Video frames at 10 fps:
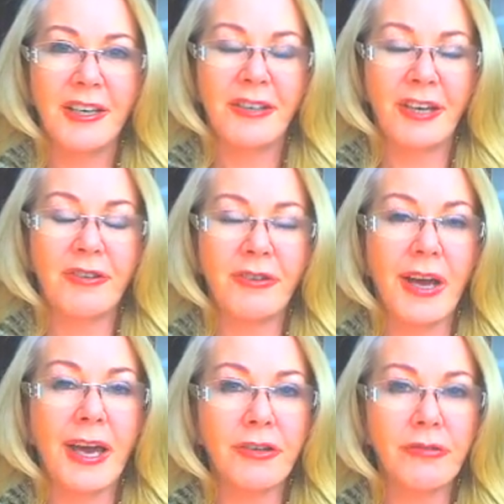Now,
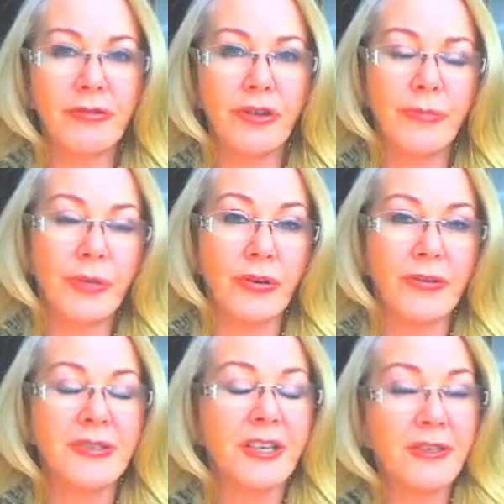your annual new
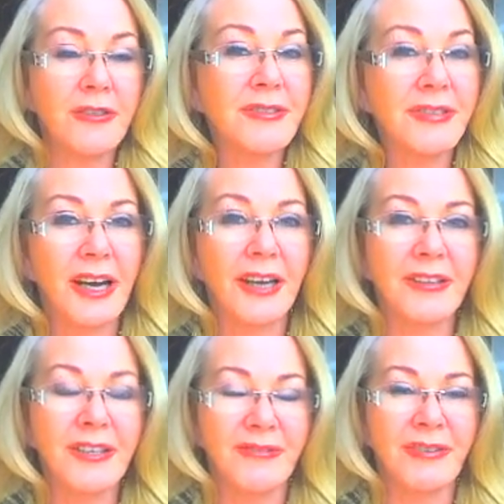moon is in your
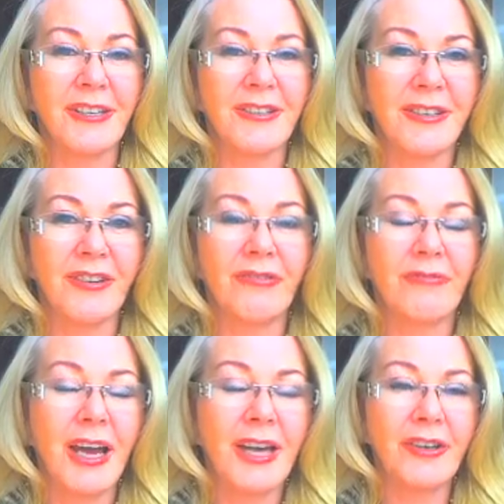sign this week, so
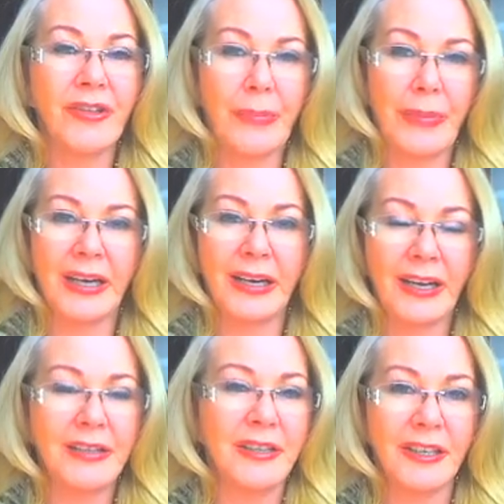right on the
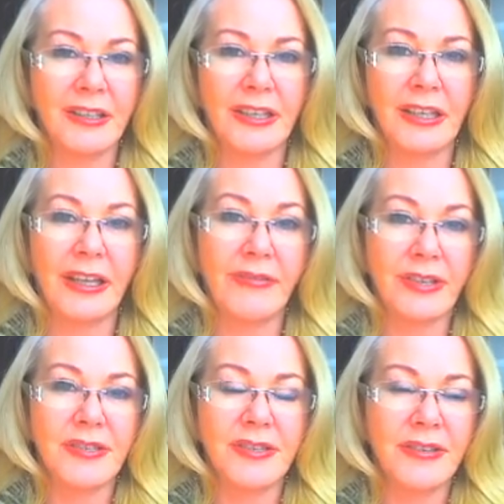Monday, the
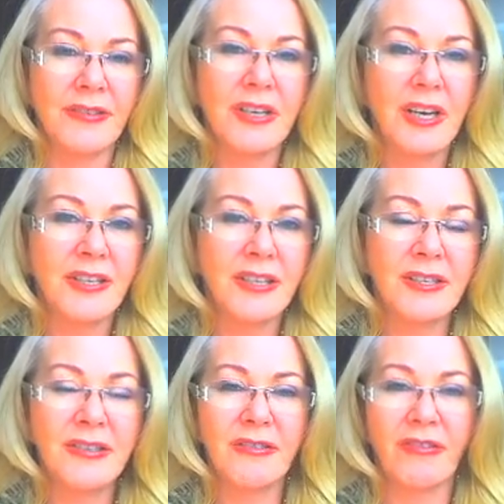11th. So,
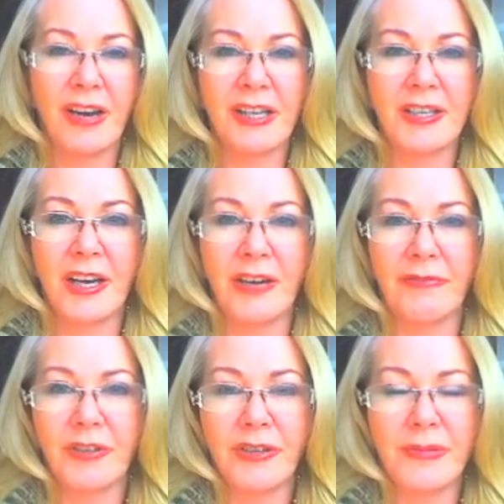this is a great time
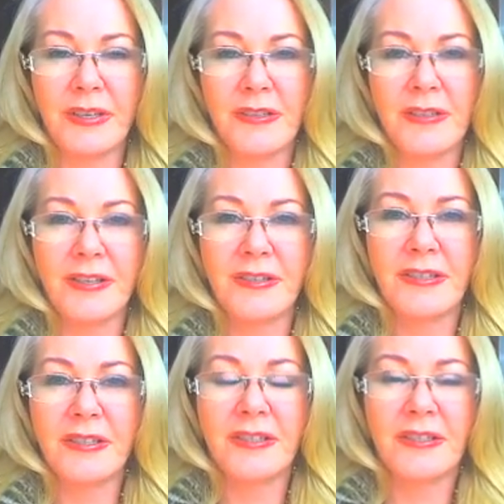for you because
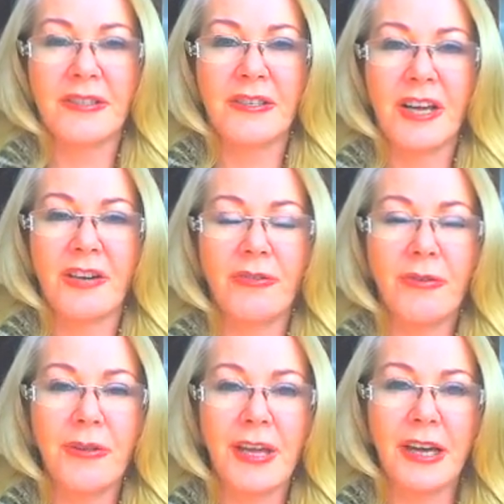it's it's like
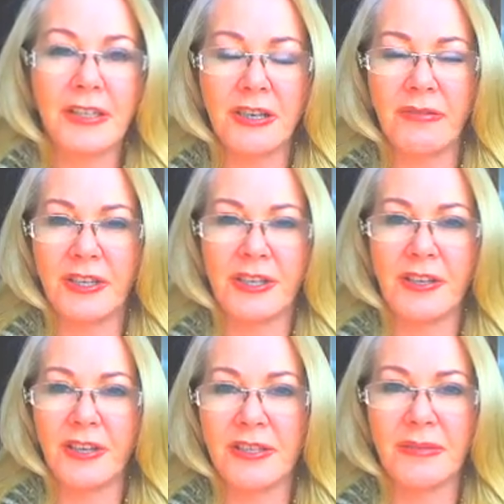all the activity
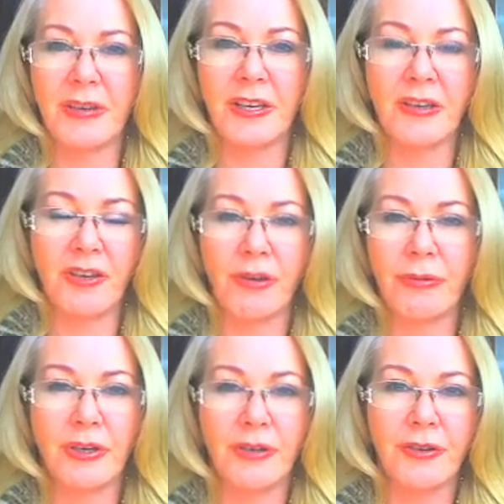that's been
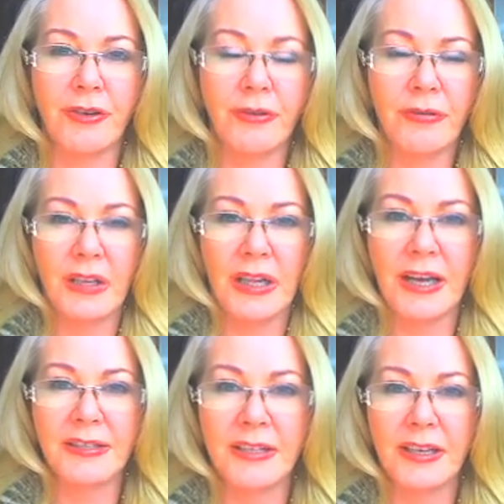going on over the
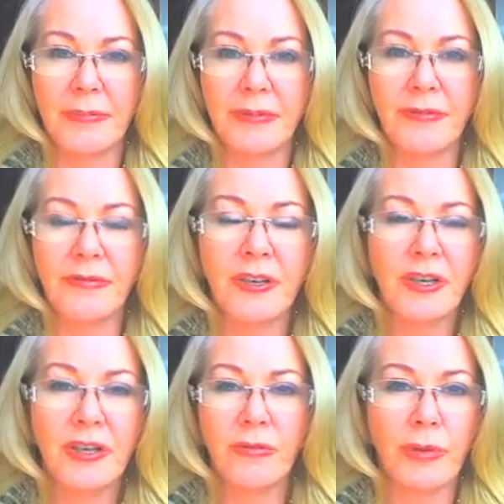last couple of
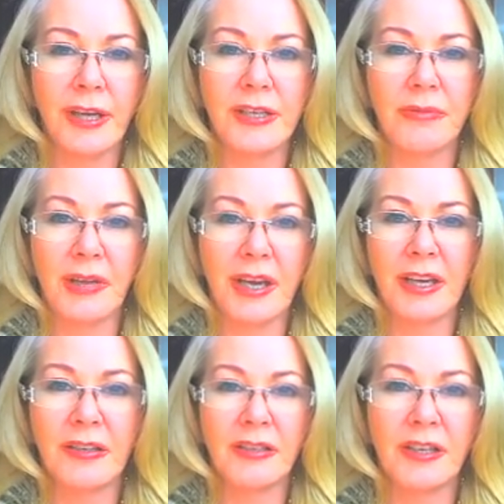weeks. We
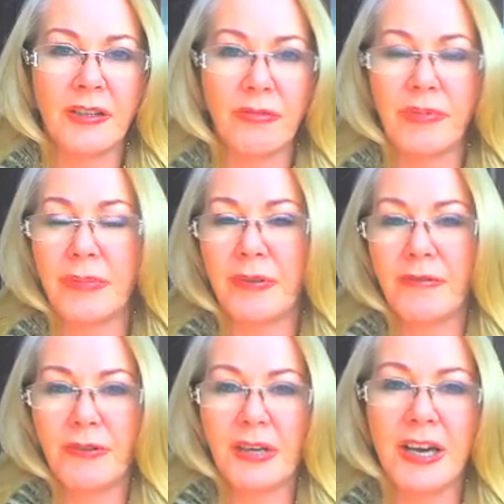had like the week
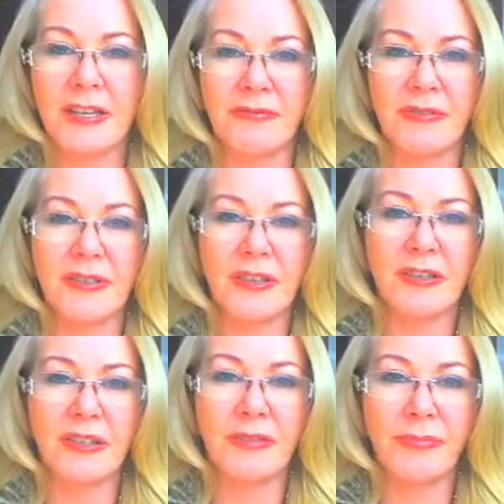before last was a
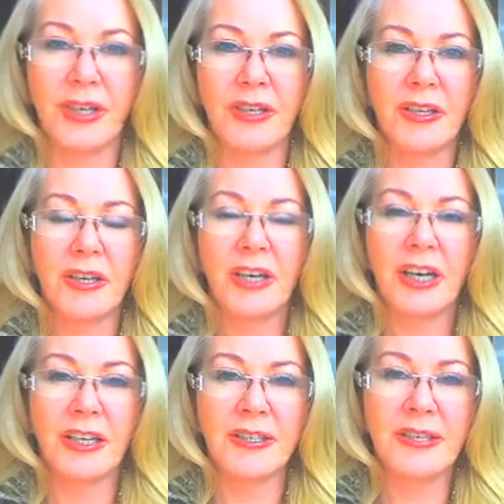little bit
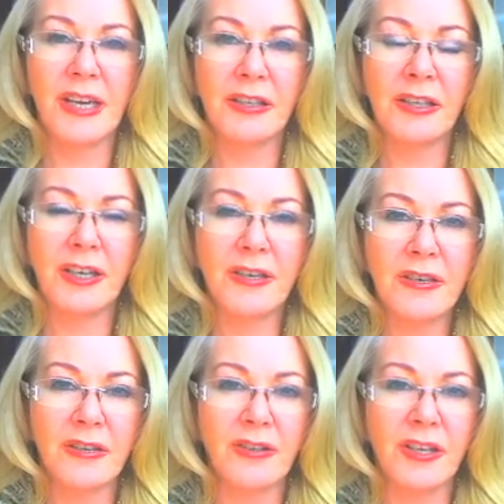
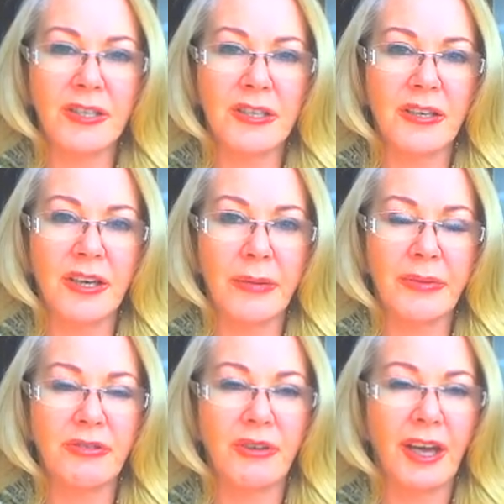unsettling and things
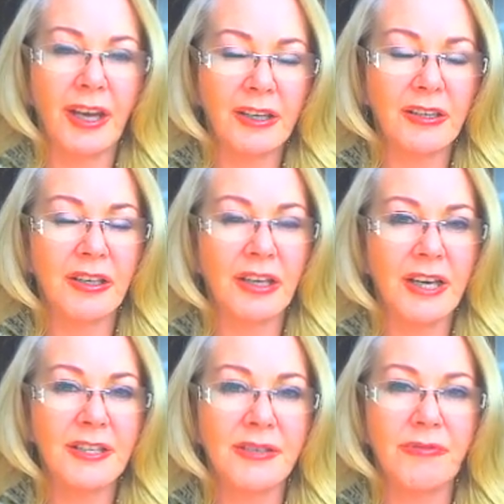coming to a head.
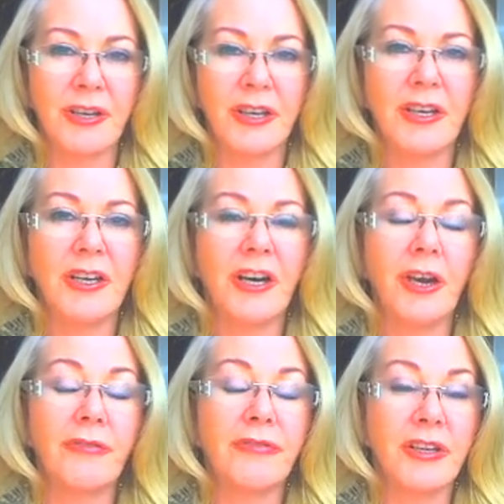Last week,
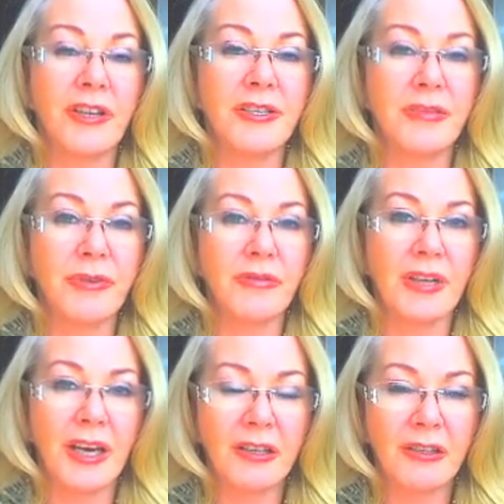hopefully they
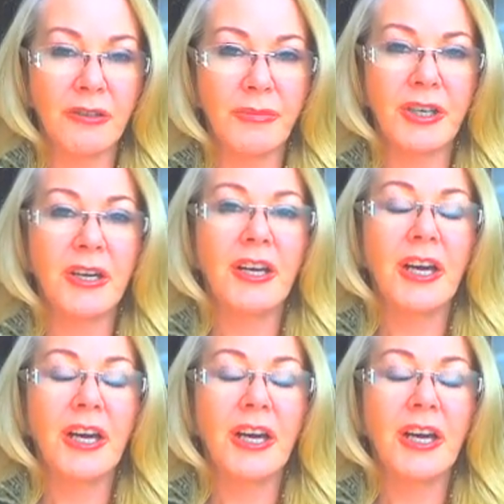smoothed out a little bit.